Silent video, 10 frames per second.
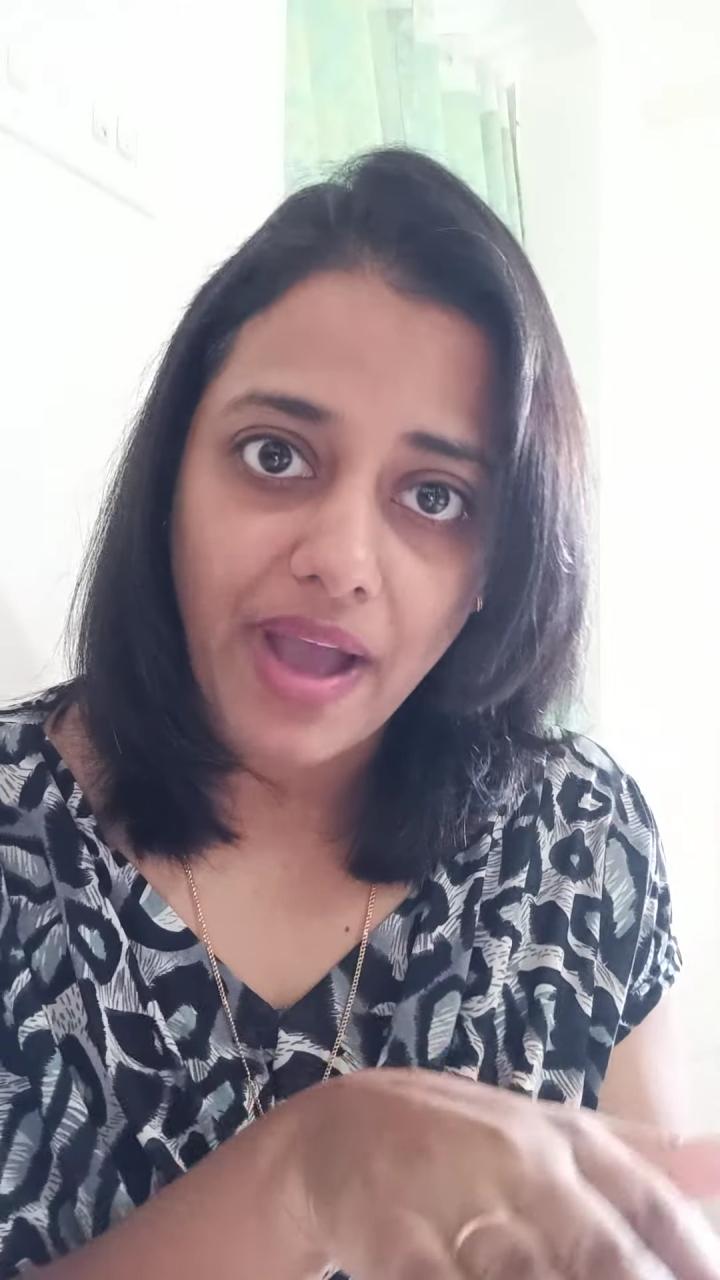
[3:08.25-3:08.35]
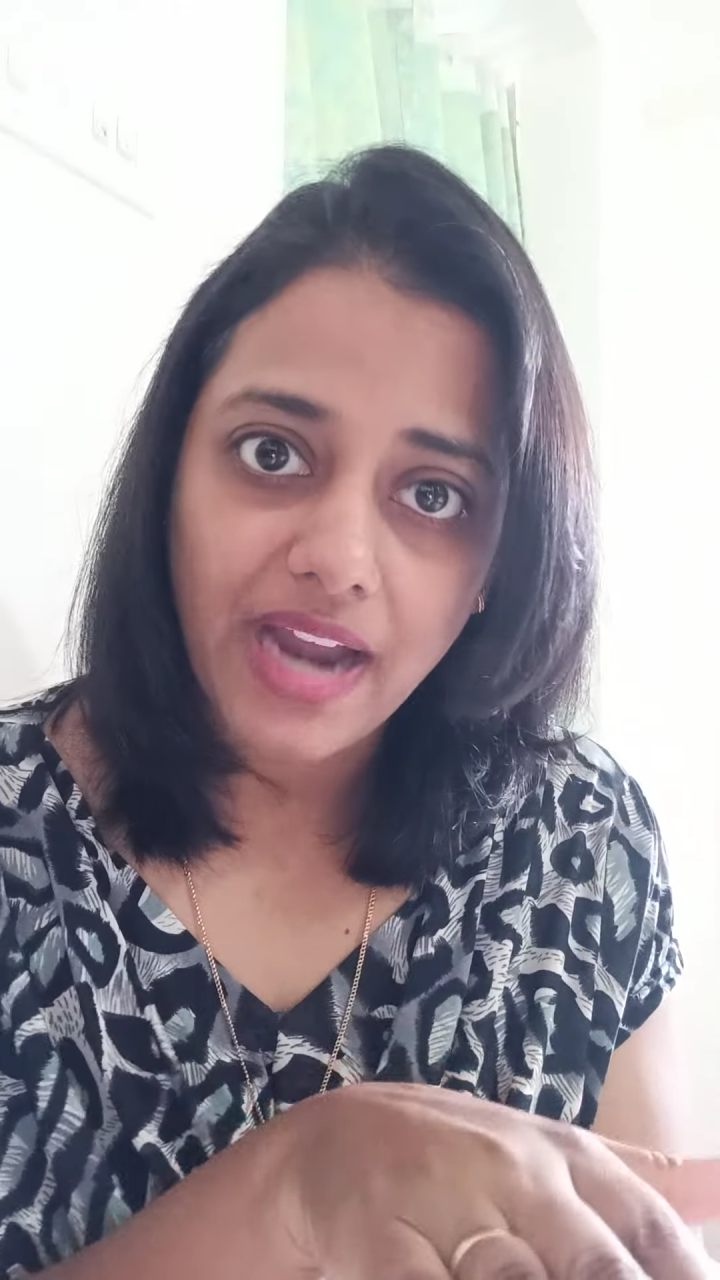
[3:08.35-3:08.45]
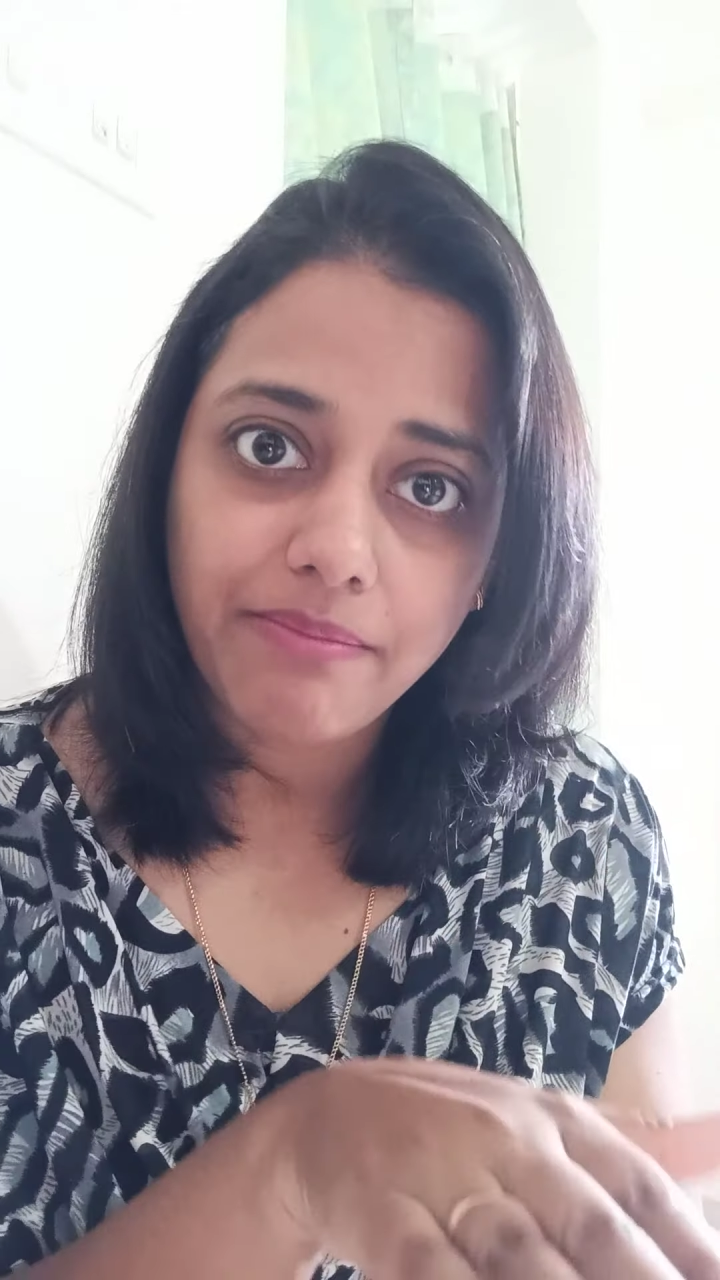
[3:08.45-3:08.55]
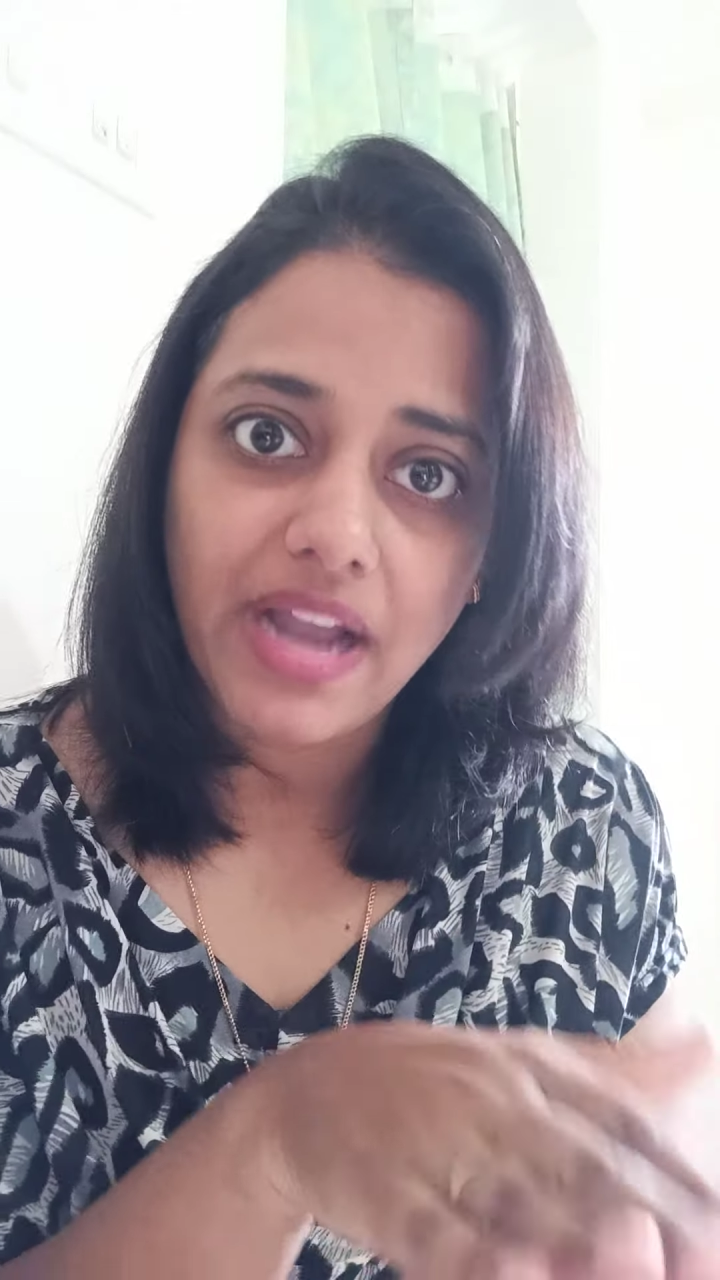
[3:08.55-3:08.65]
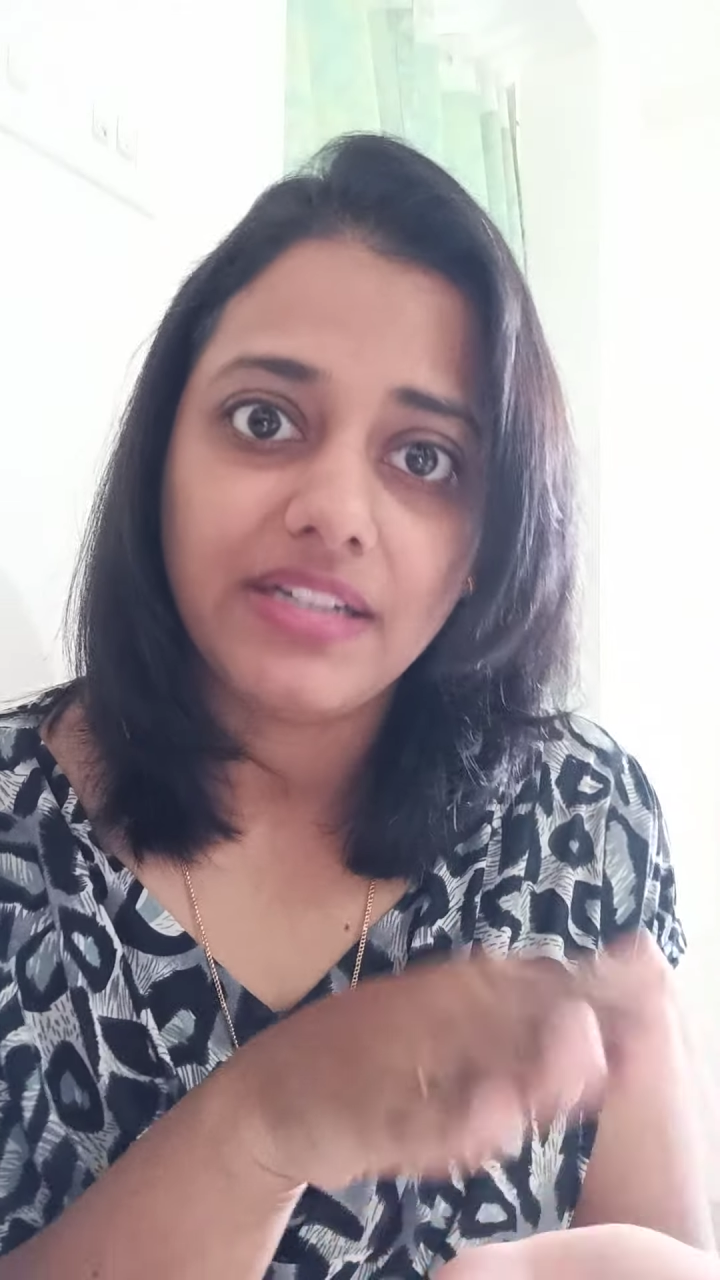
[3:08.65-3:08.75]

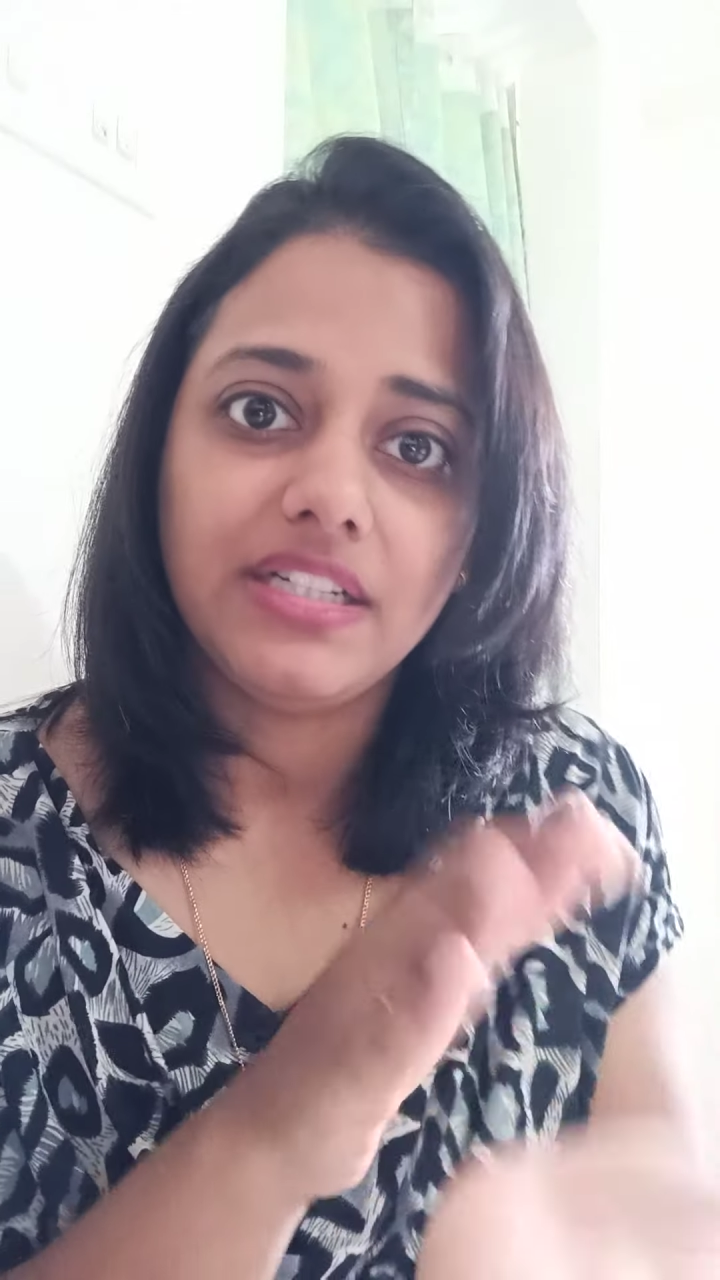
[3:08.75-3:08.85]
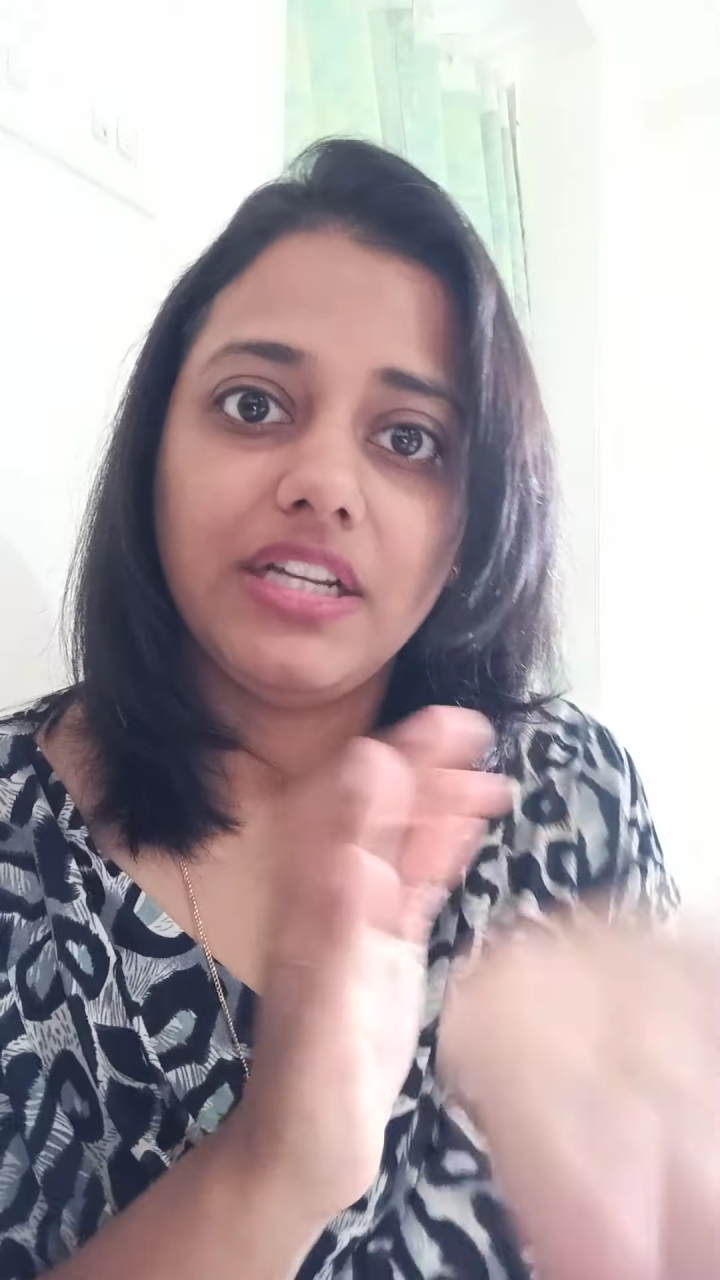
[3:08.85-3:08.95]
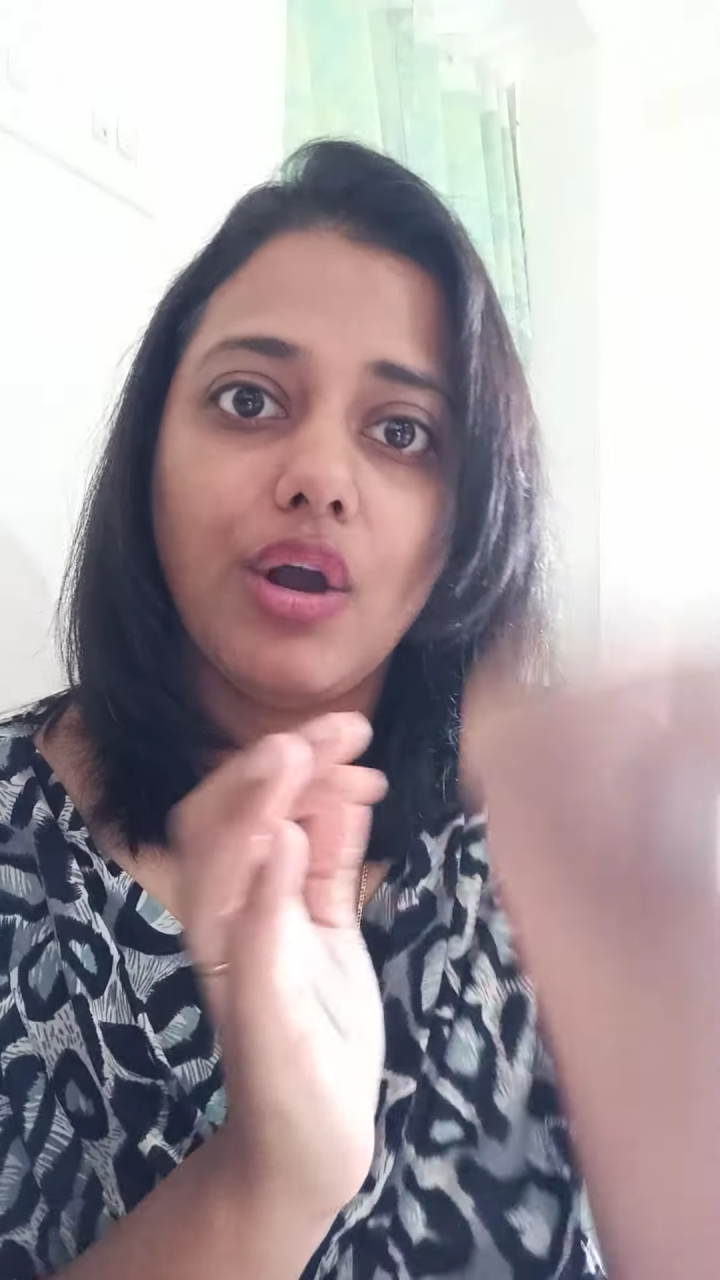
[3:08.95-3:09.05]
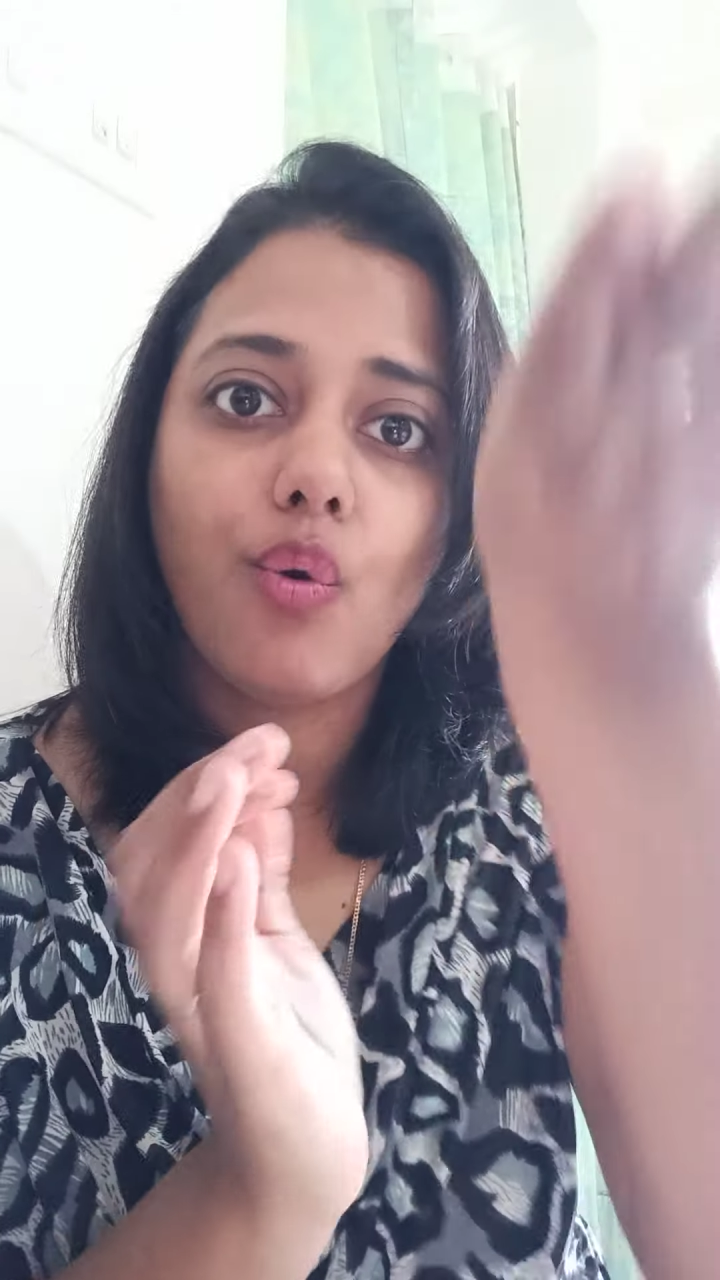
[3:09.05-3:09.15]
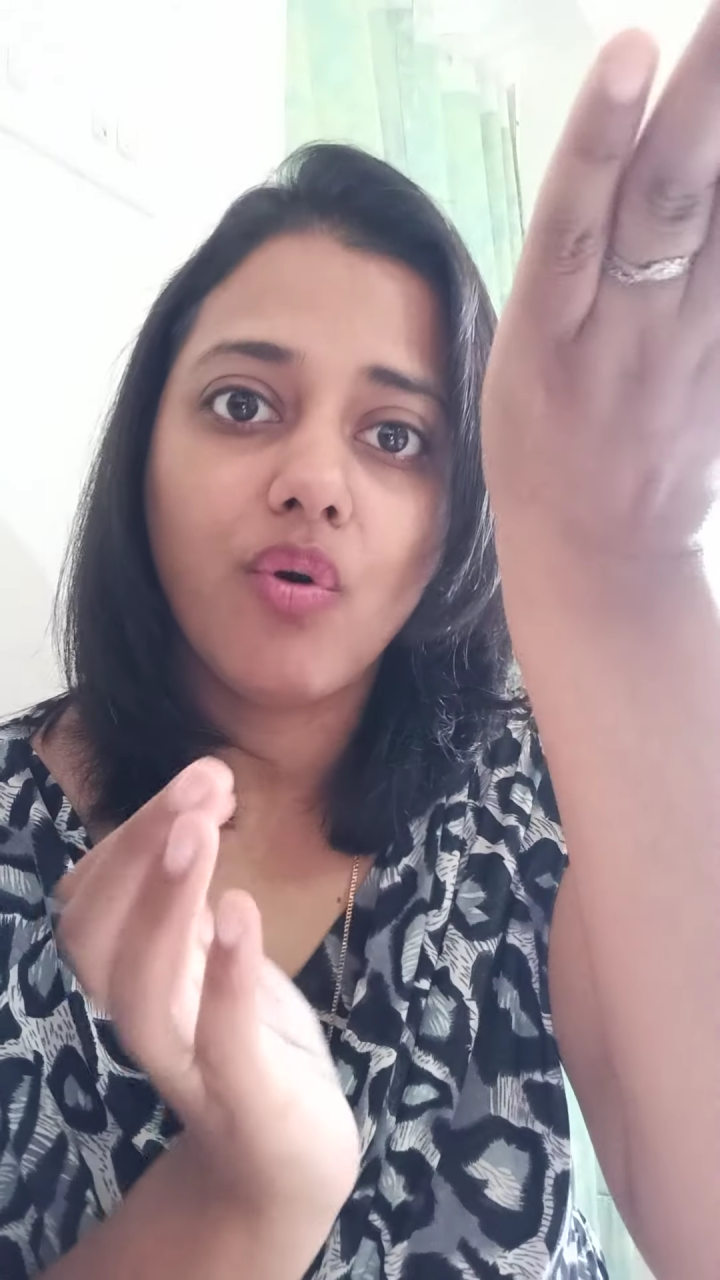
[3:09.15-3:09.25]
bad bacteria